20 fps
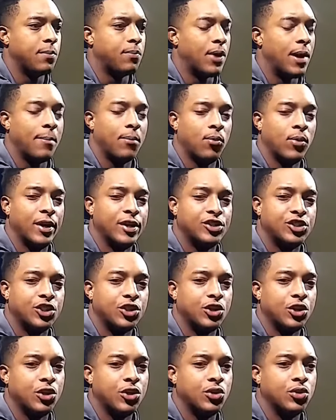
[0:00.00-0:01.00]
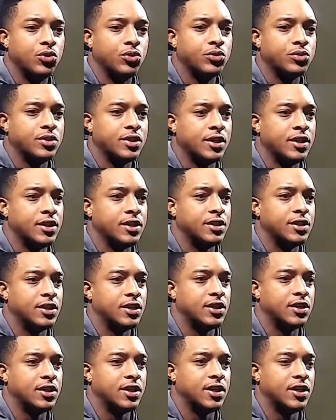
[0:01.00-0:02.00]
preparation goes and
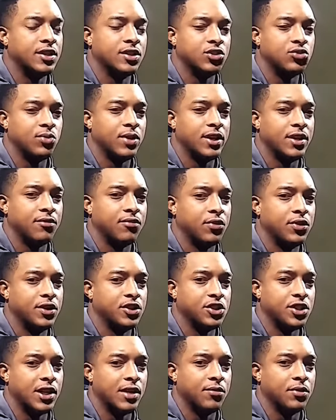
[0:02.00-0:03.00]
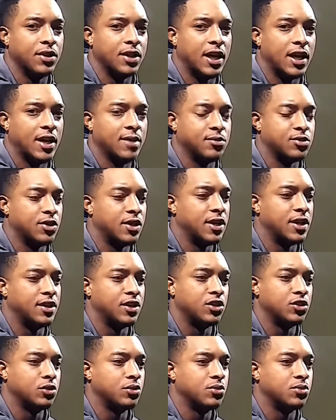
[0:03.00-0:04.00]
to get us ready for each and every game. So that
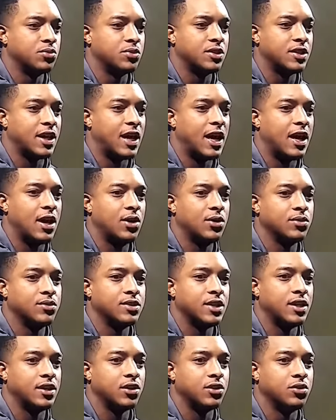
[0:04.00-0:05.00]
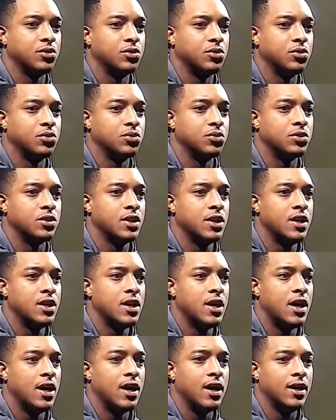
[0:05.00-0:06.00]
includes scouts, that
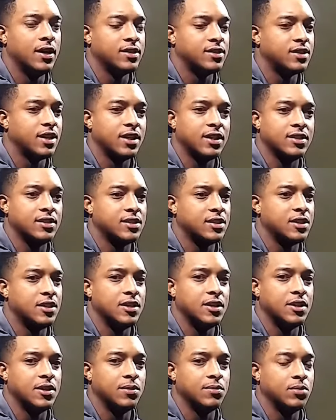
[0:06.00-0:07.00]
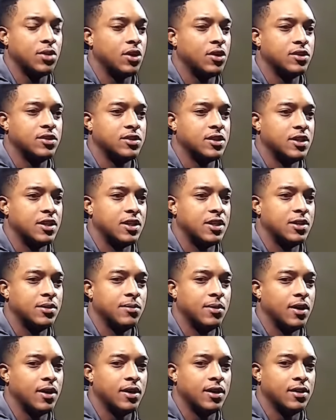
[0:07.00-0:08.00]
includes second team, third team,
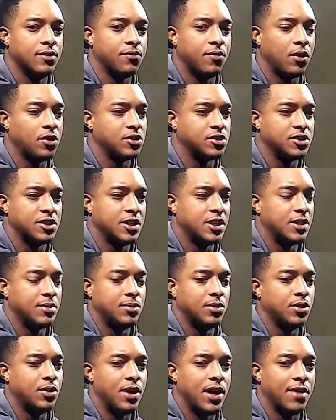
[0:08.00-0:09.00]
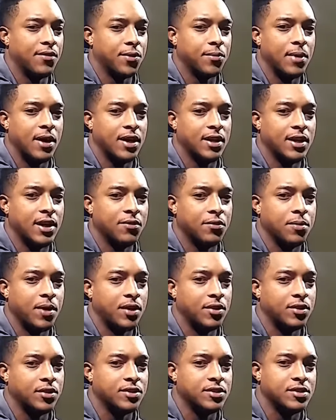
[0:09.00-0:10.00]
first team, everybody
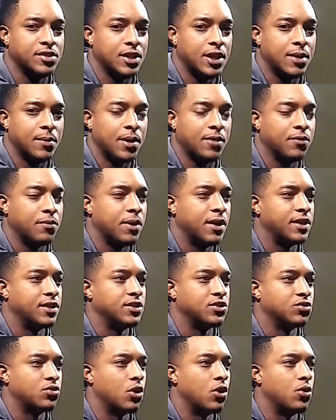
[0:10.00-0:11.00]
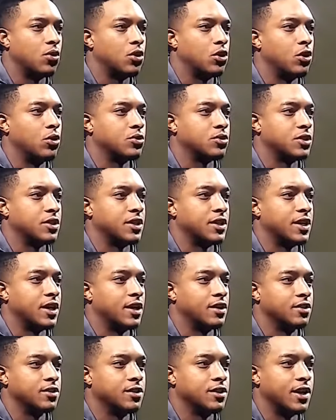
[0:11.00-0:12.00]
on this team, everybody who's growing closer
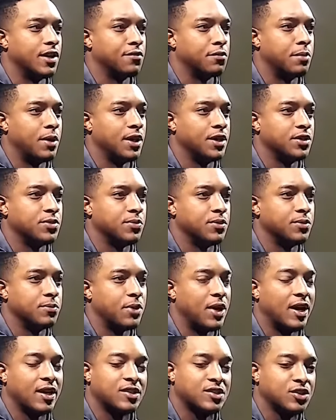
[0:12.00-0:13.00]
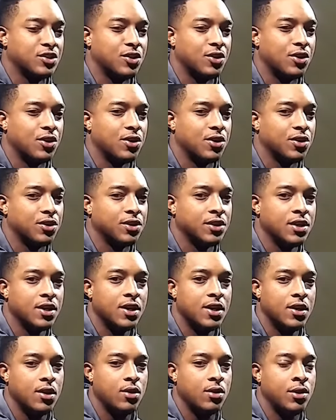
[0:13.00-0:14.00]
together and everybody's been practicing hard
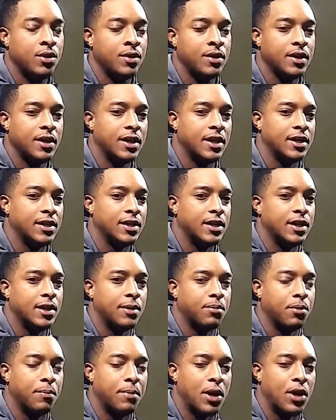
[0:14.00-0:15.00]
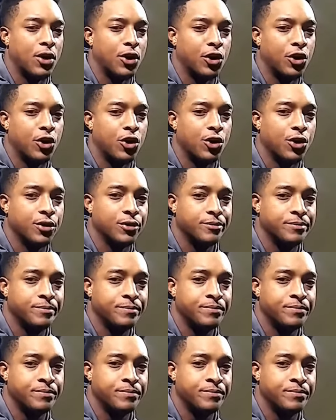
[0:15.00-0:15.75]
and preparing hard.